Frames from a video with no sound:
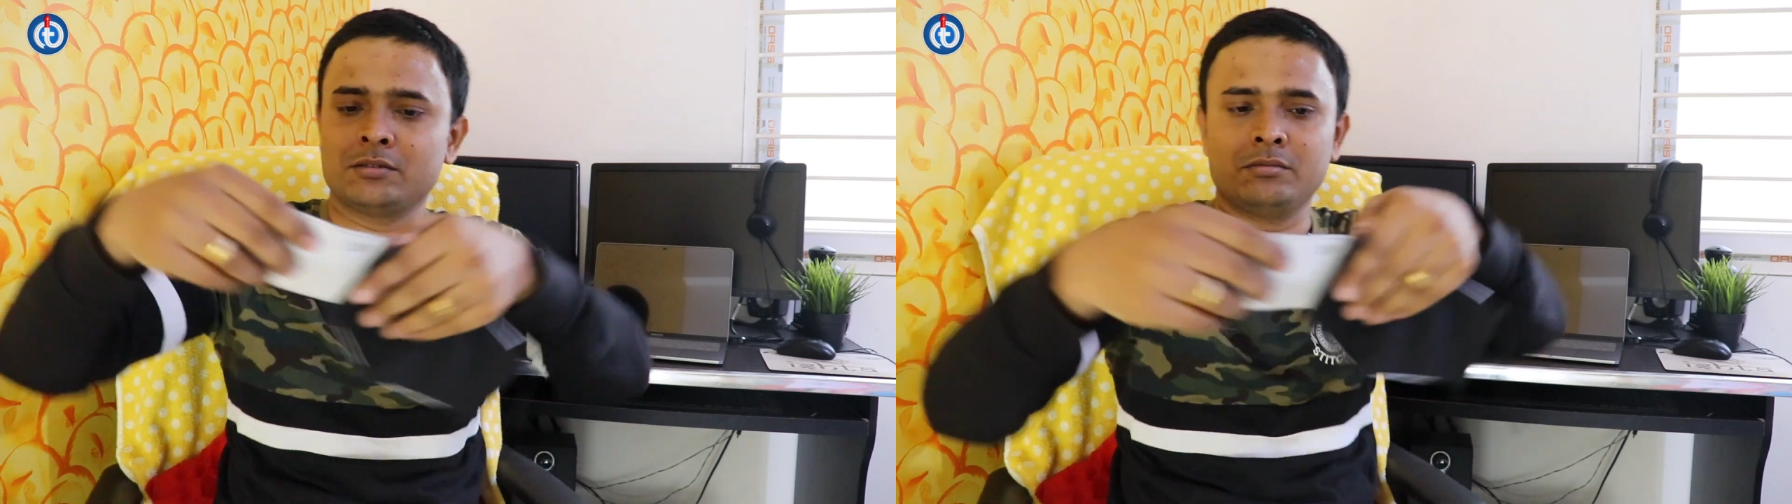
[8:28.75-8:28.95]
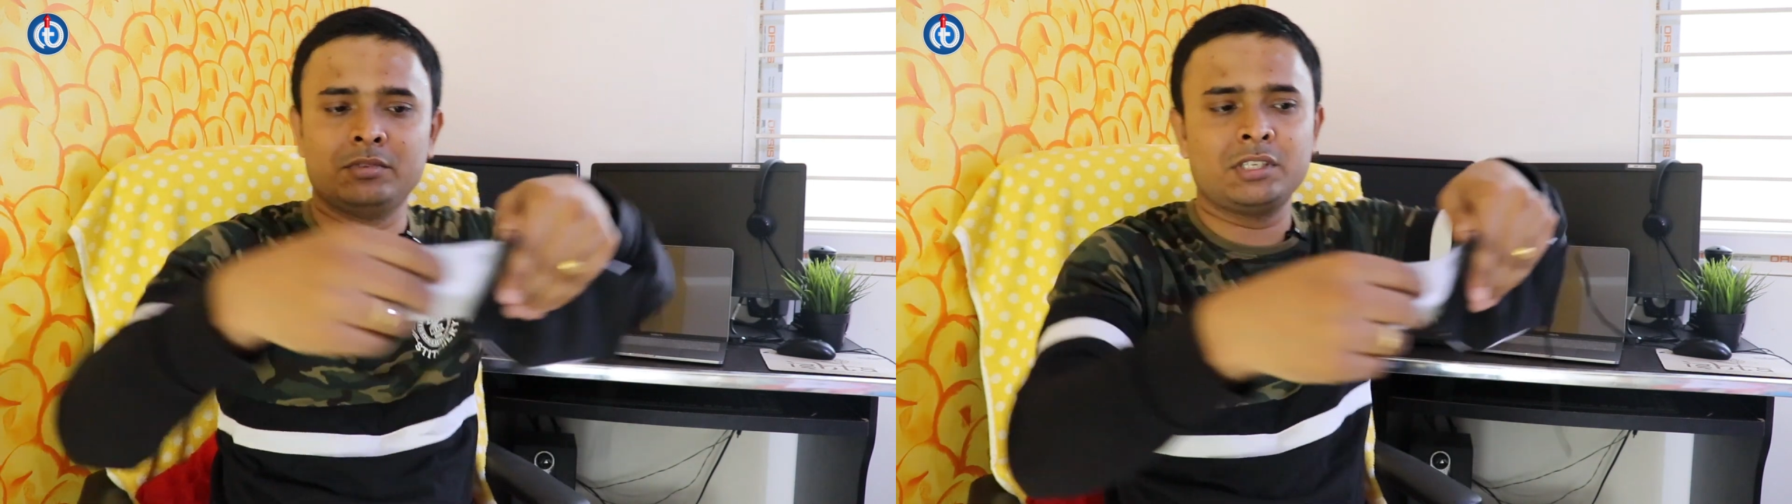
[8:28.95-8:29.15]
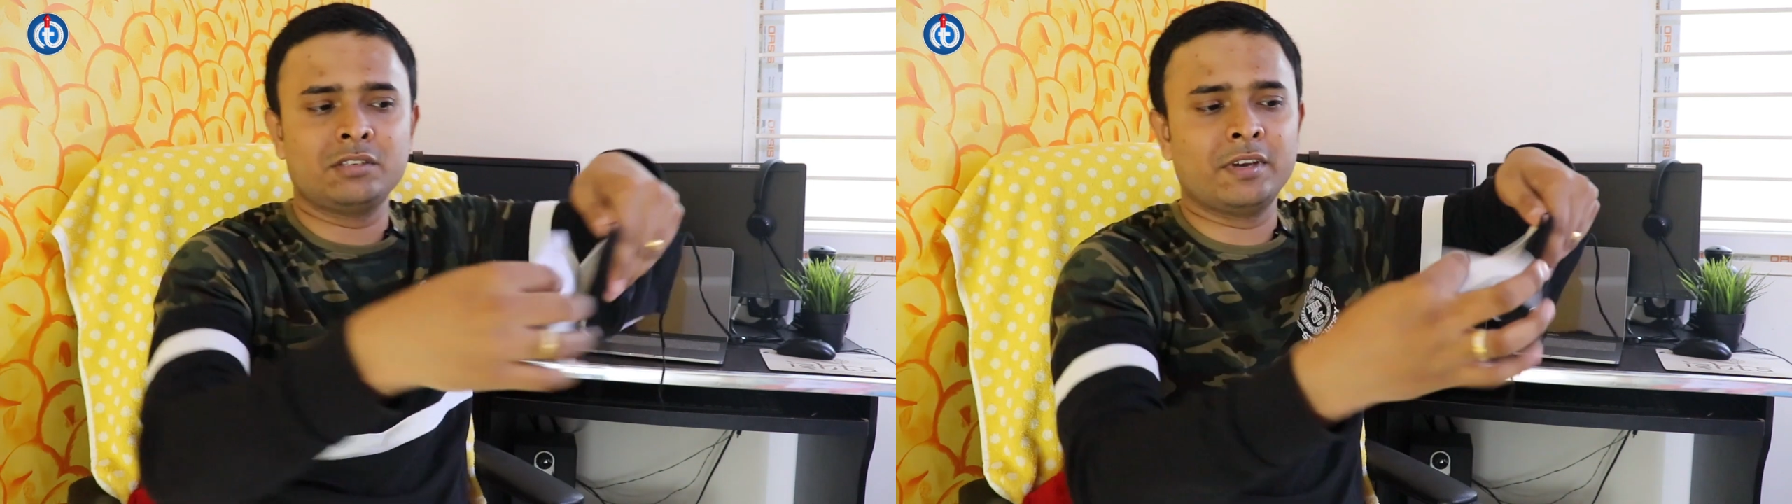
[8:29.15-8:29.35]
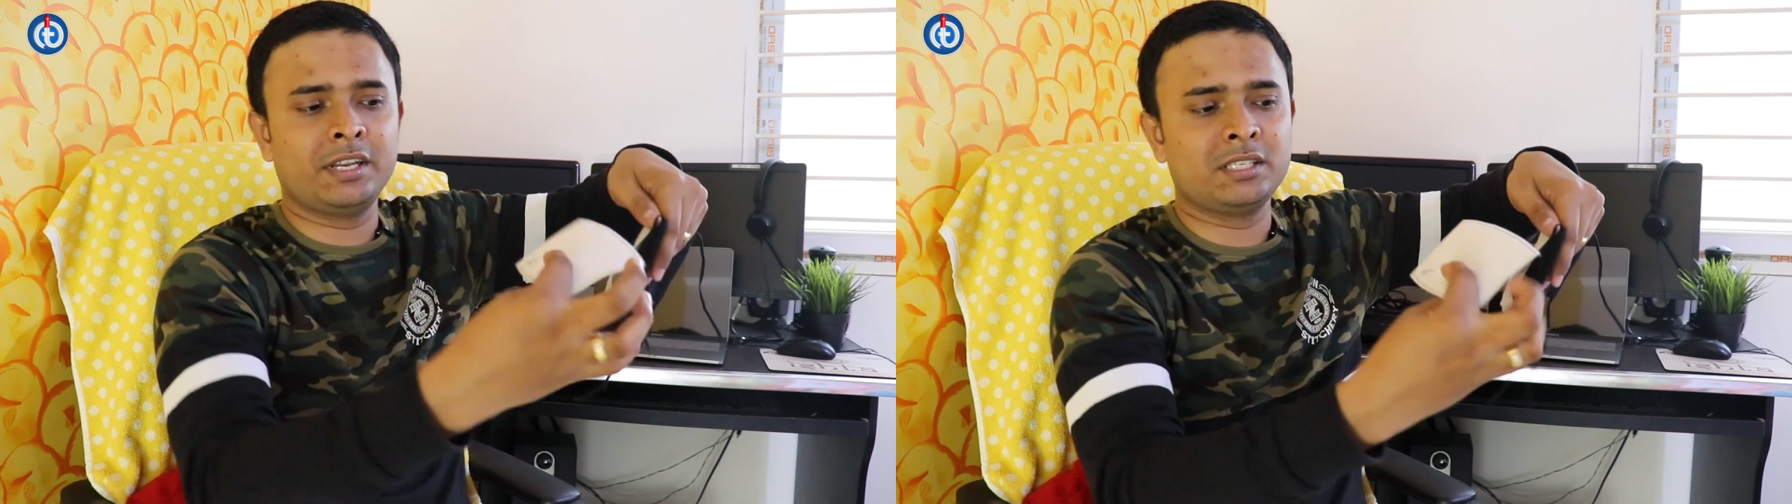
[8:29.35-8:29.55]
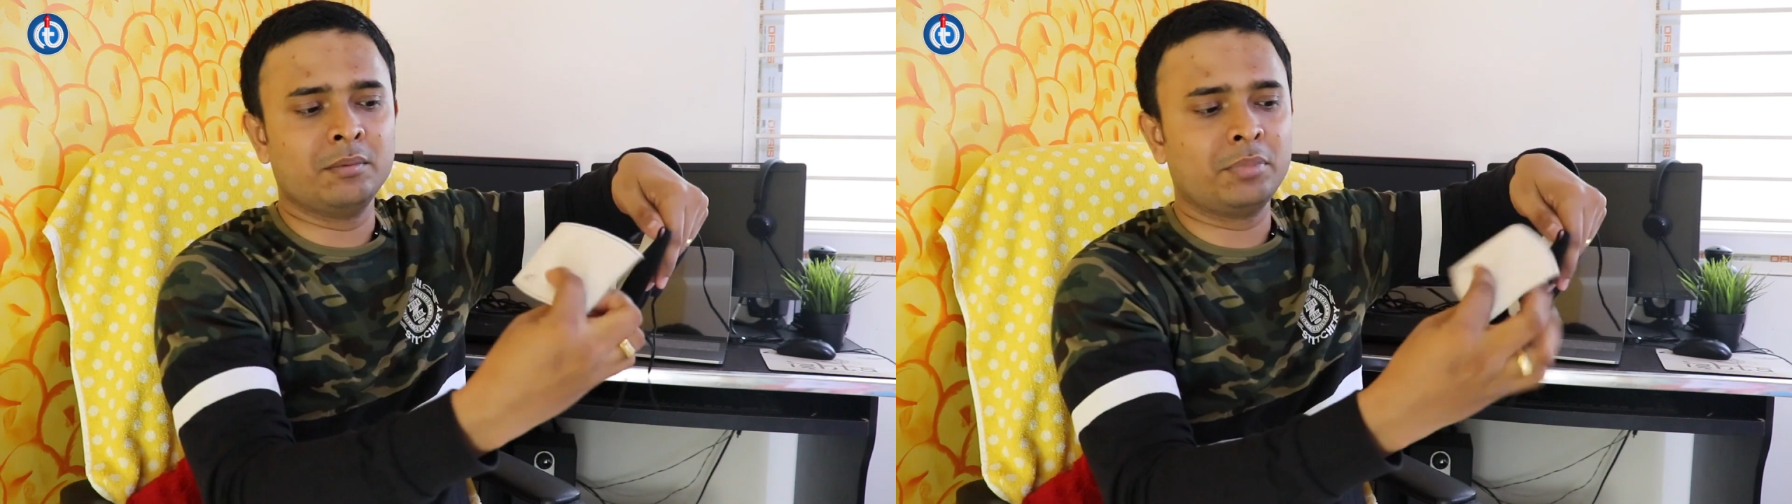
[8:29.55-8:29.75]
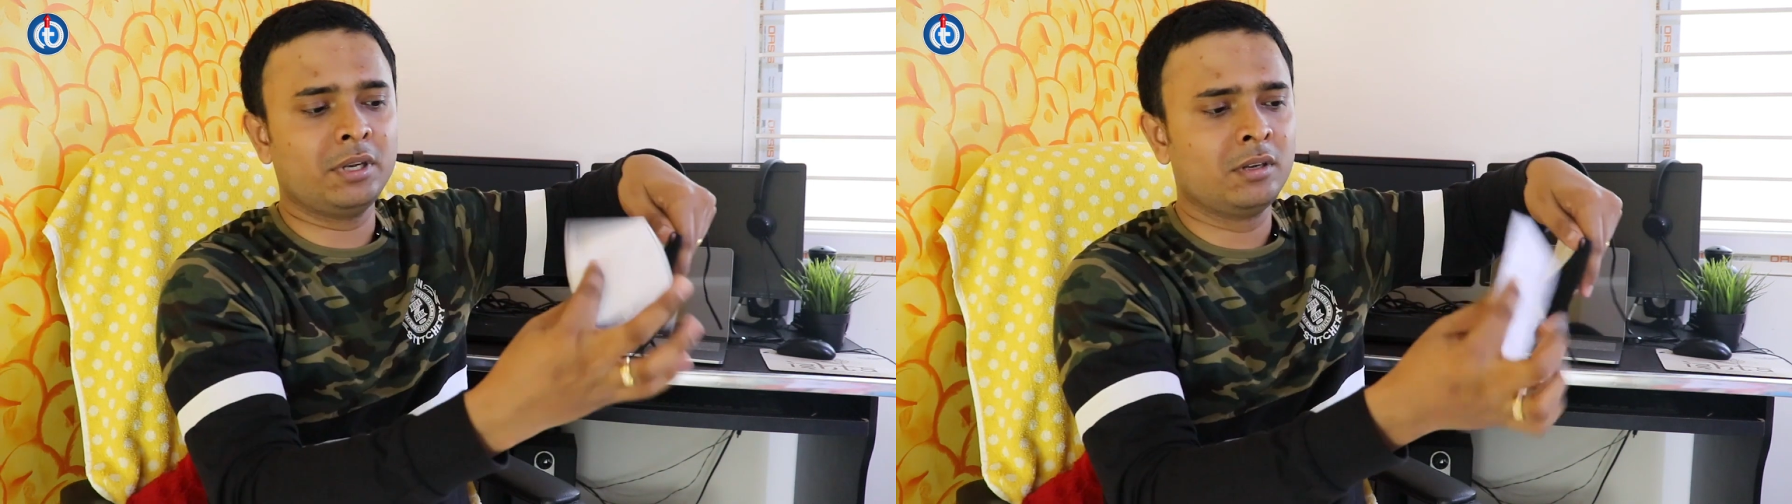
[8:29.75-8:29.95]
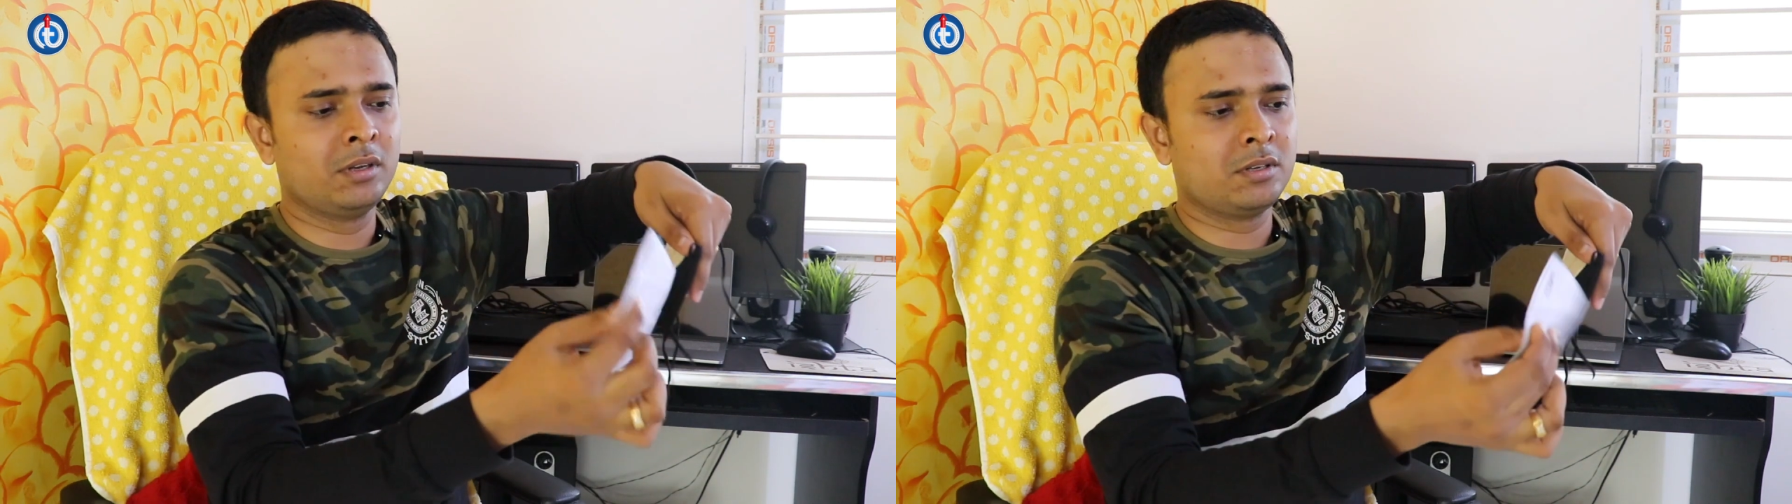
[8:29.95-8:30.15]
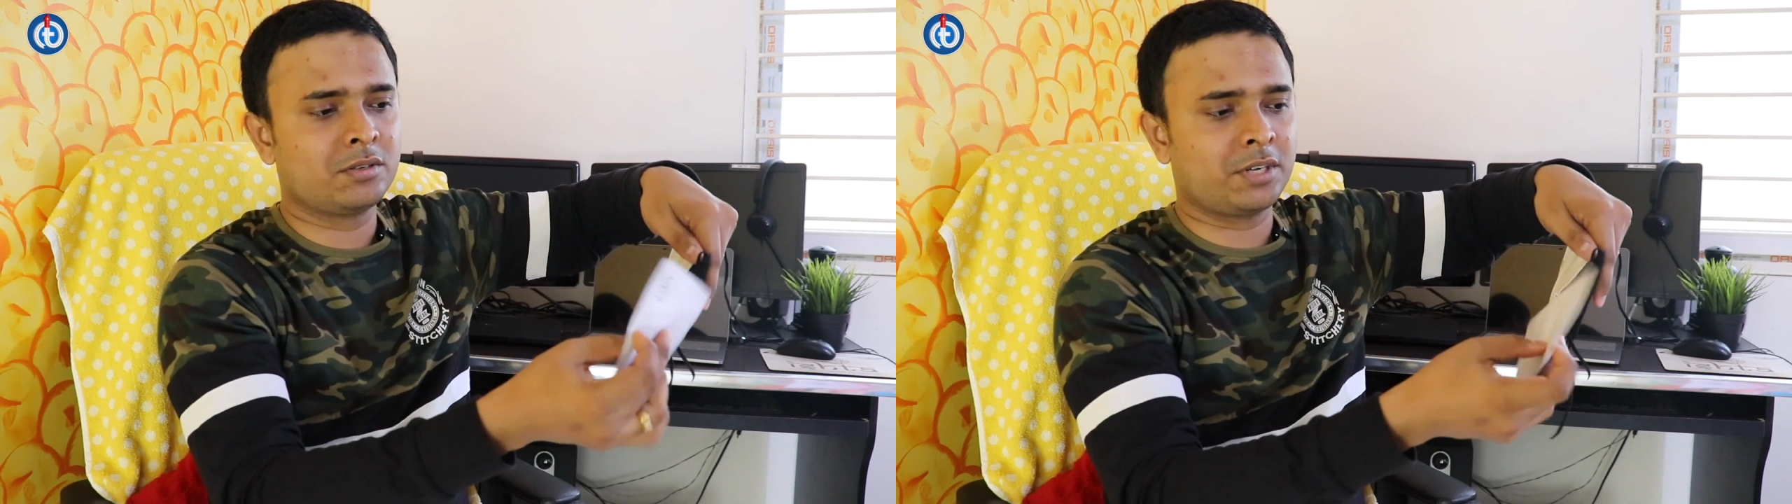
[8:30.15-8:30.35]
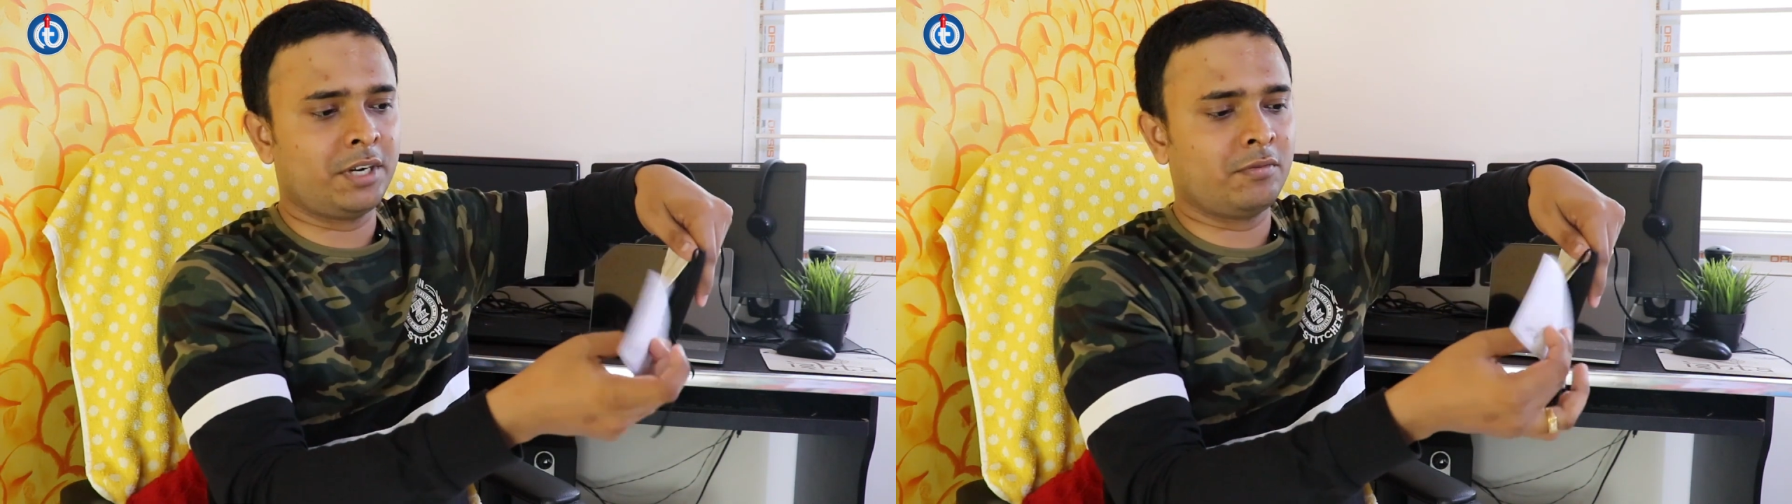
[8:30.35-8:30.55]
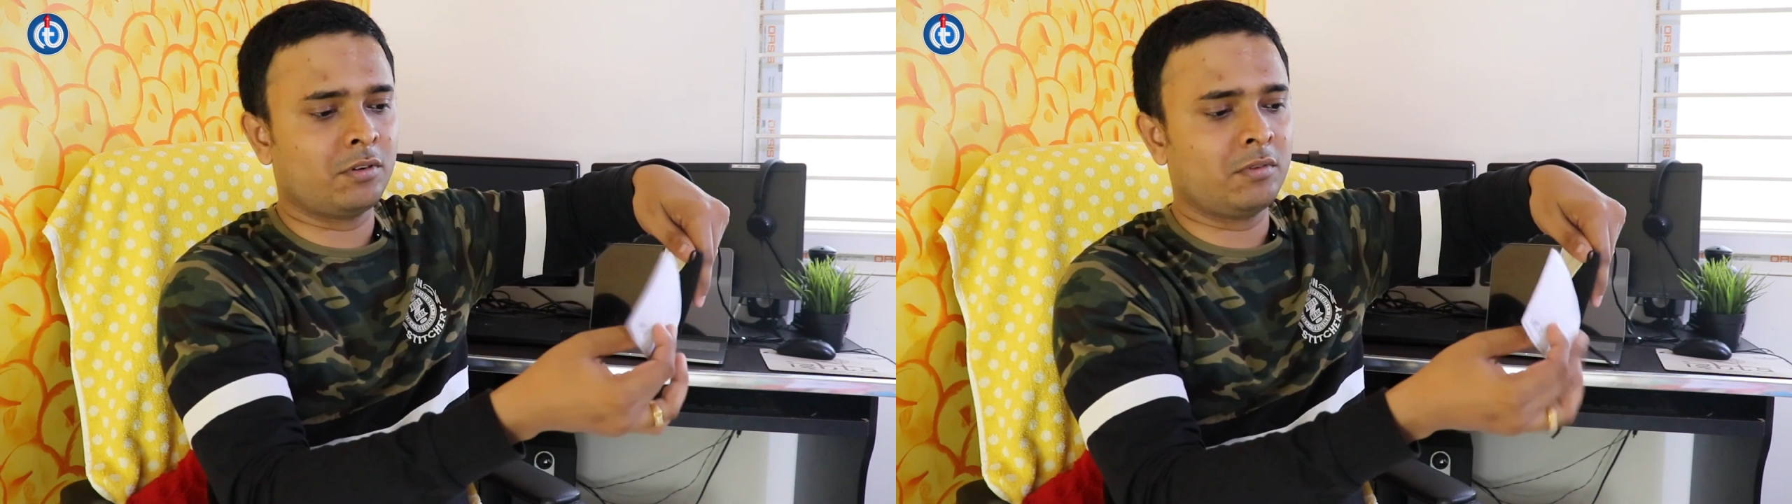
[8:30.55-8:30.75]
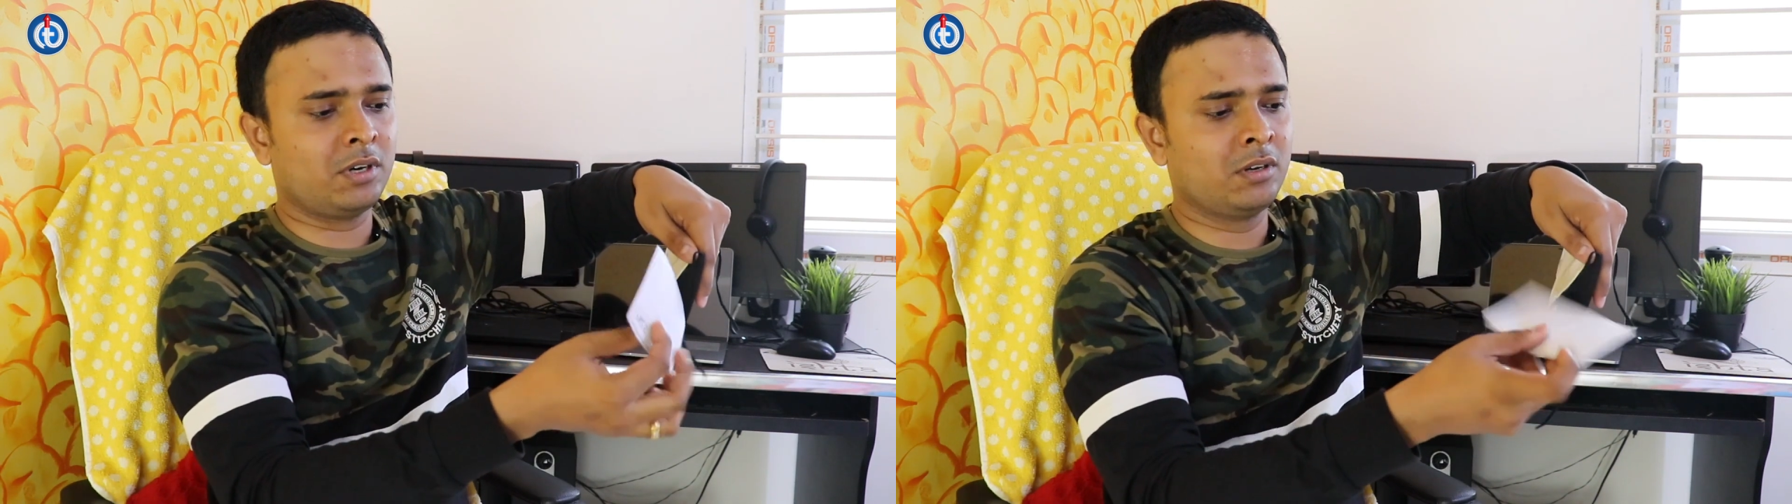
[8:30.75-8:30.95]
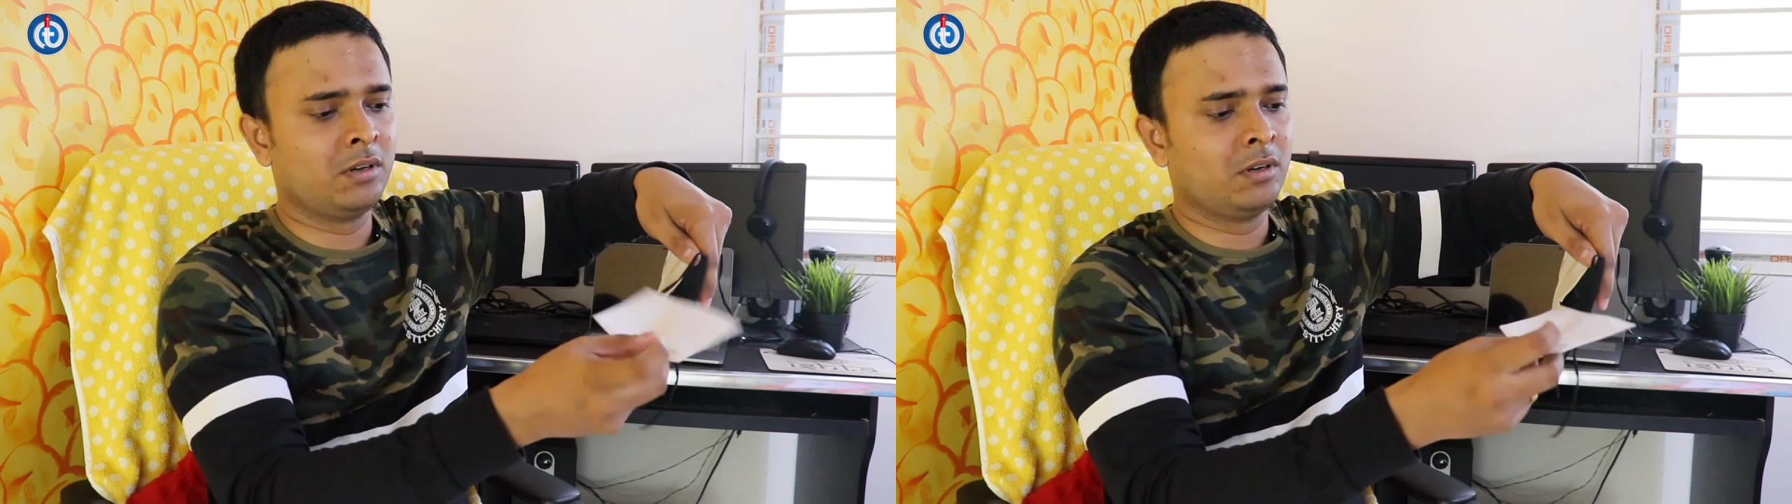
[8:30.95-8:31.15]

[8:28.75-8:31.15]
So this is very simple, straightforward.